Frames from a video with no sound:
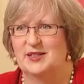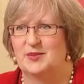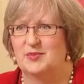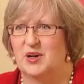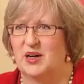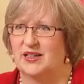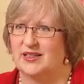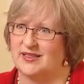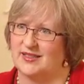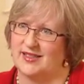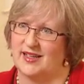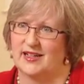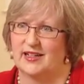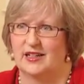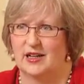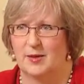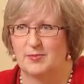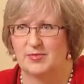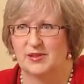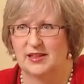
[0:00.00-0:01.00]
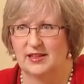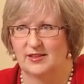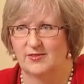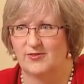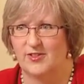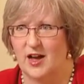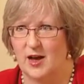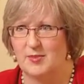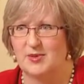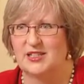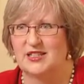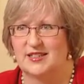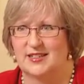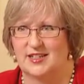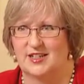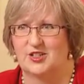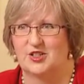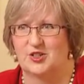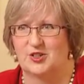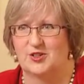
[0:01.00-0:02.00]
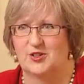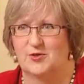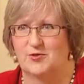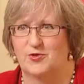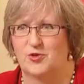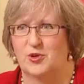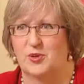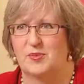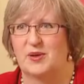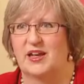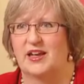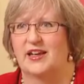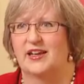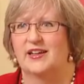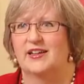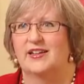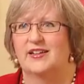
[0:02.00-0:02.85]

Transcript: by setting up little vomit stations for me.